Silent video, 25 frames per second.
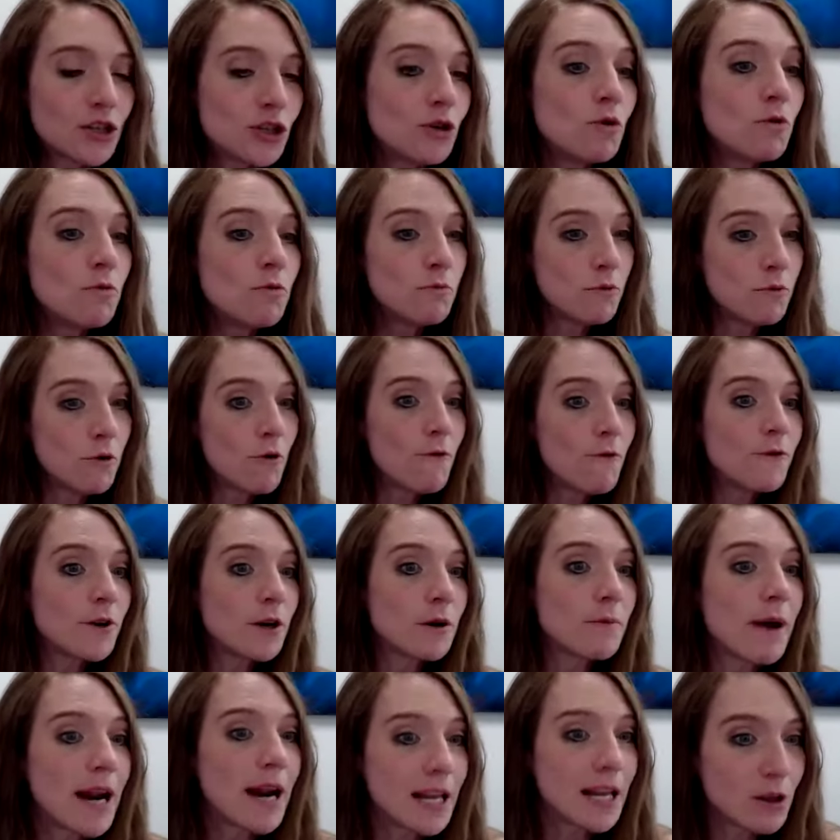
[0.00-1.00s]
to move
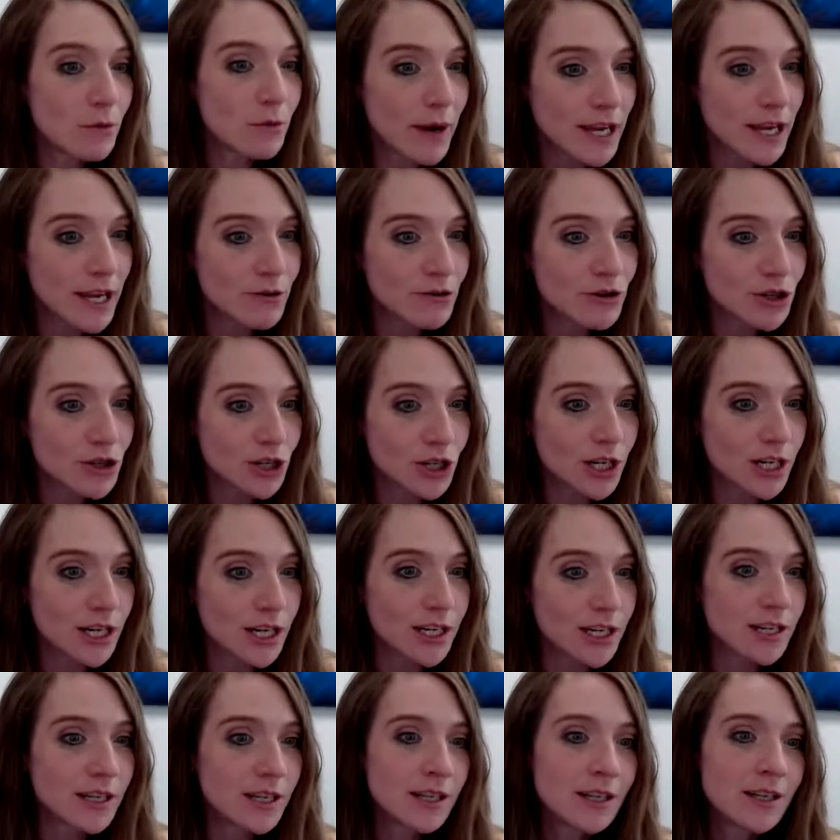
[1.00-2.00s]
your body the way you
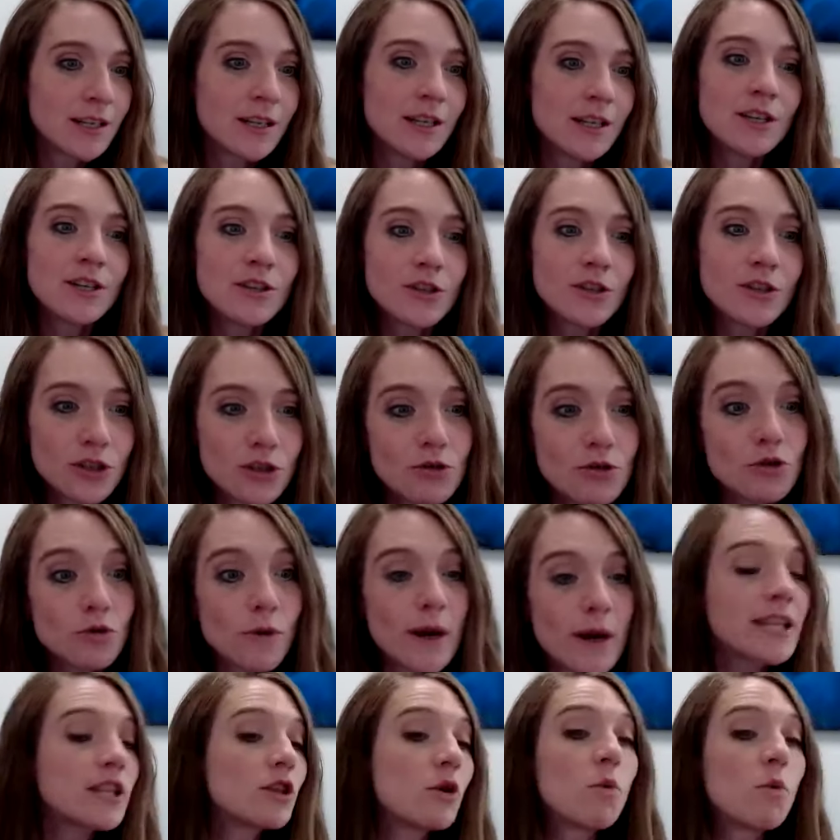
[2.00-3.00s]
should, to
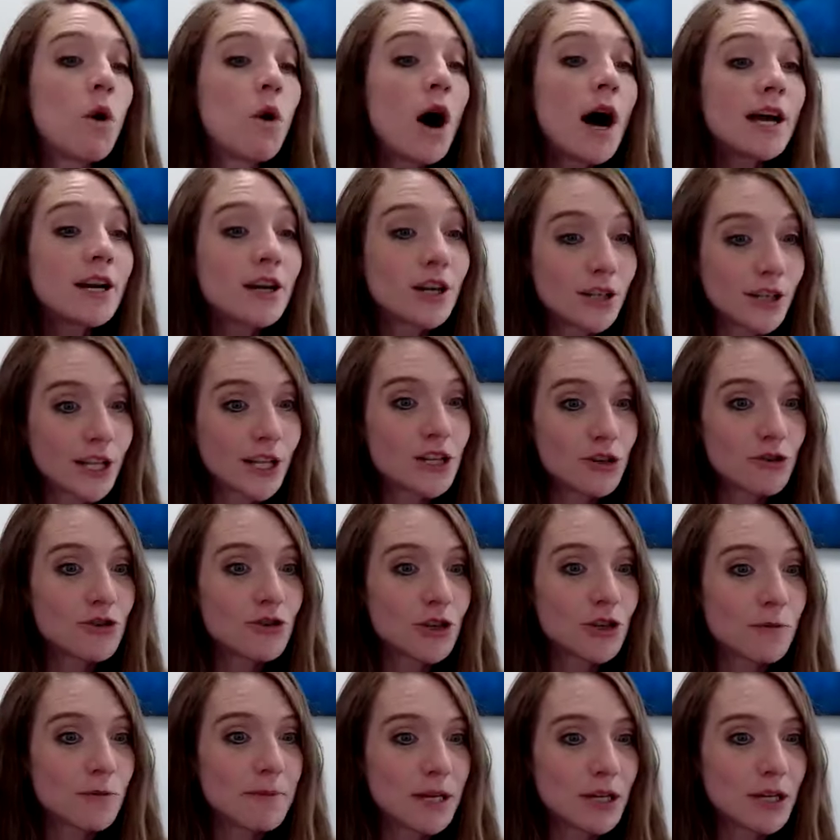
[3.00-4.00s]
drink the water that
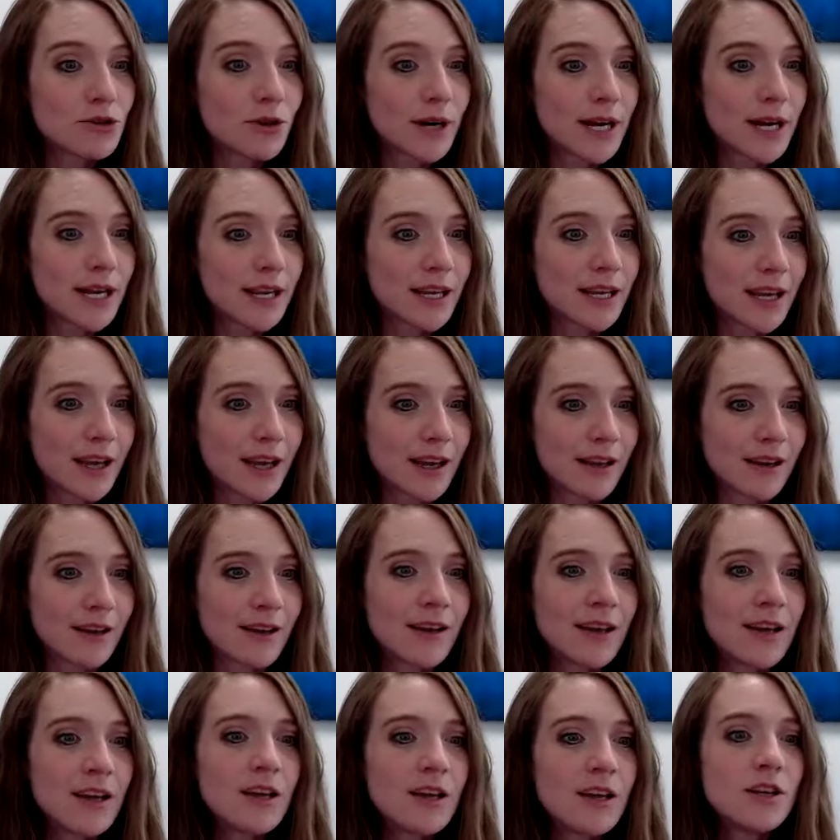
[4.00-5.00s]
you should be
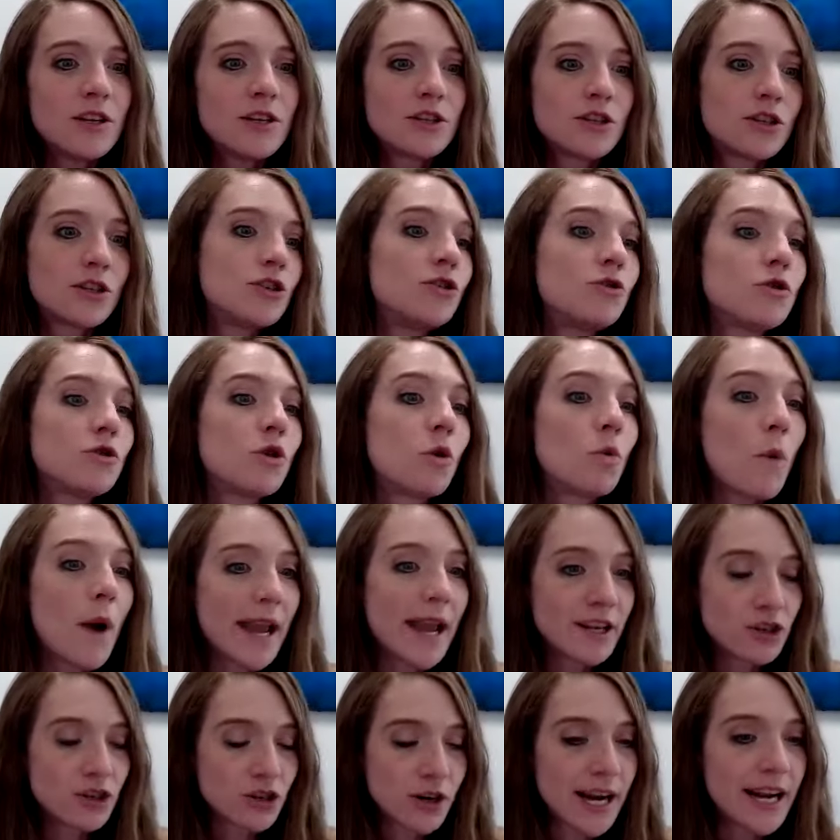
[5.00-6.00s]
drinking, to do the
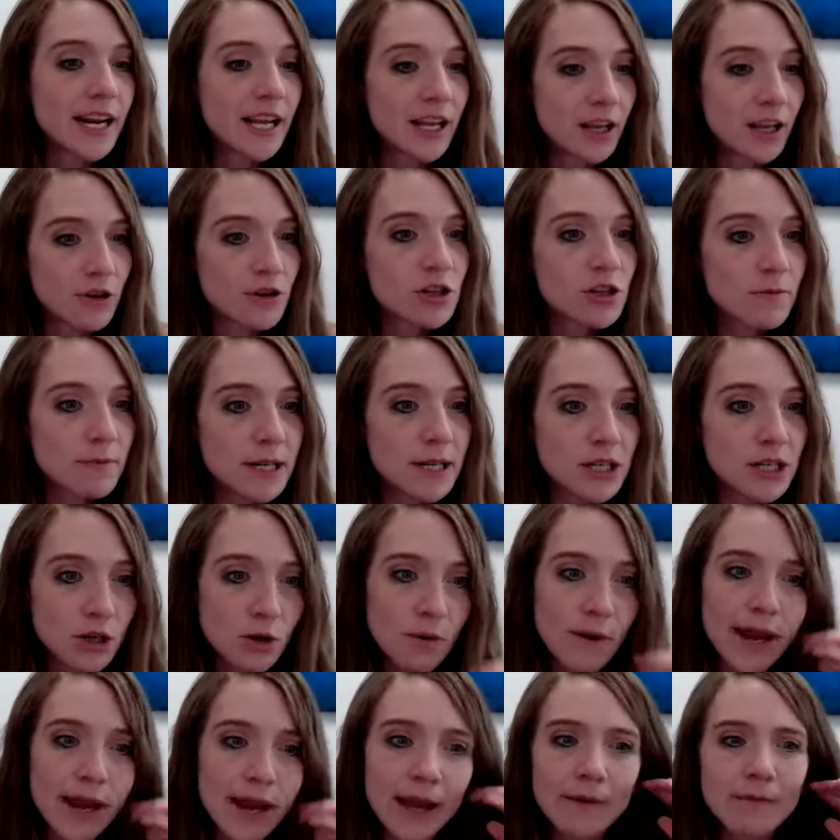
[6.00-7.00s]
weight training you should be
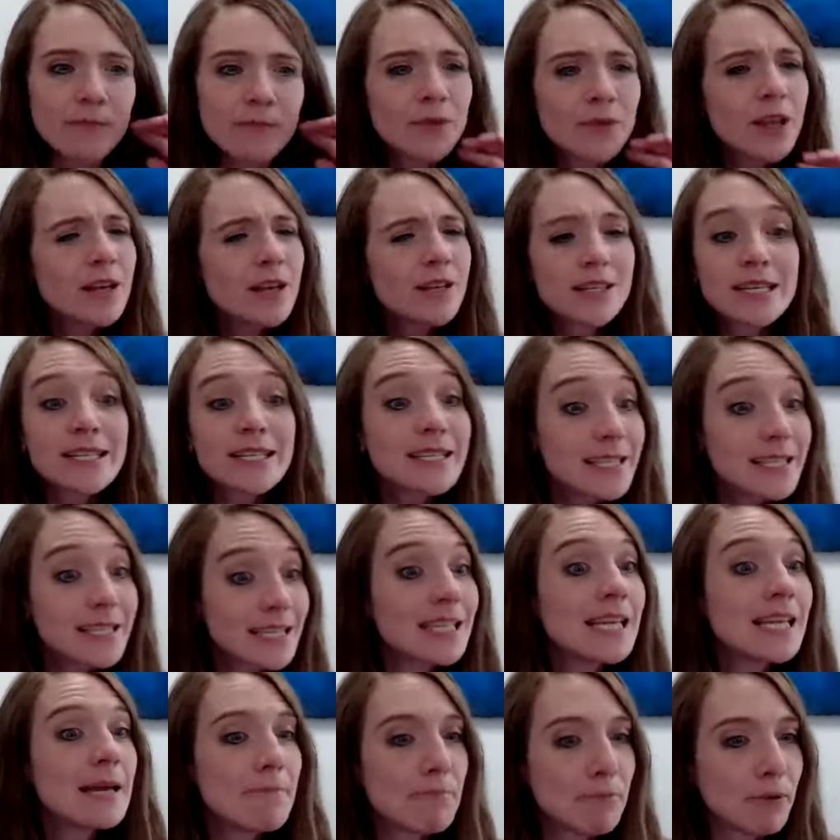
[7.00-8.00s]
doing, to
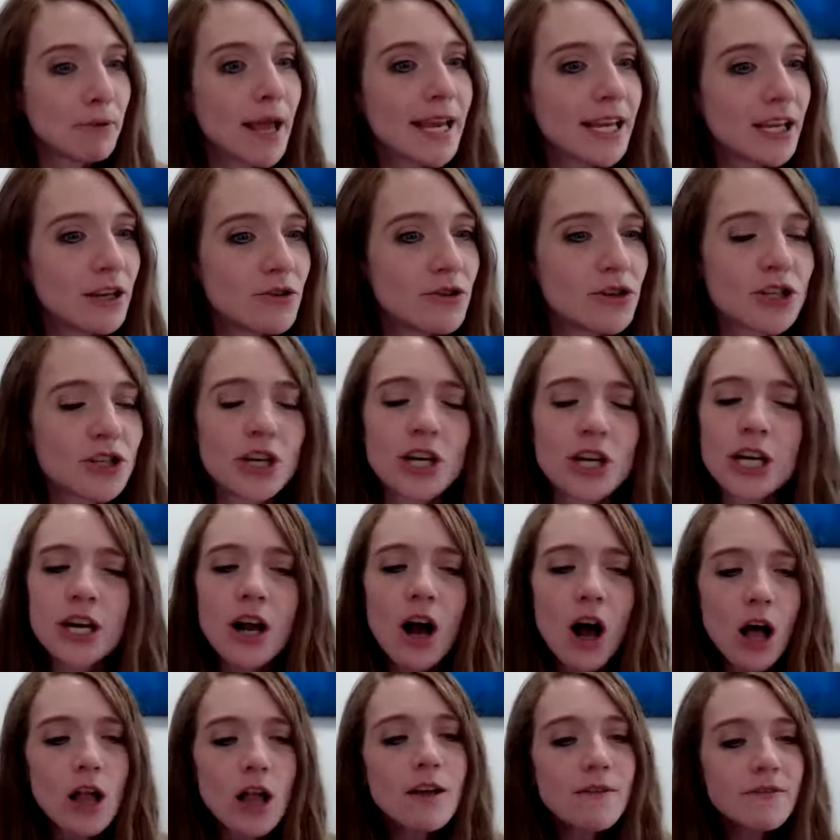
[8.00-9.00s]
sleep like you
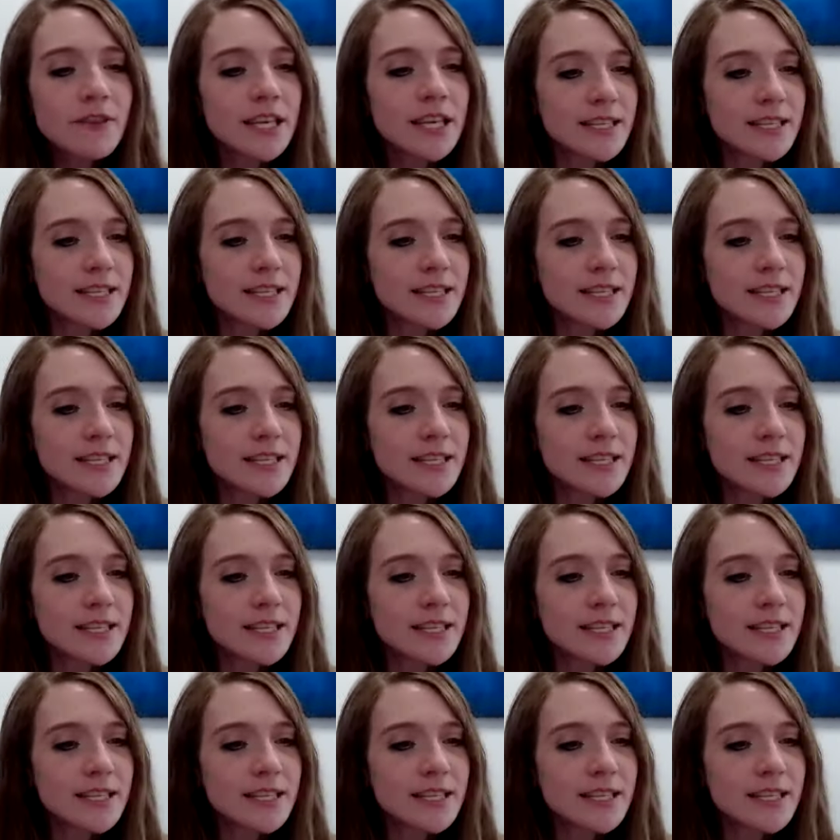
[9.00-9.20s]
should. All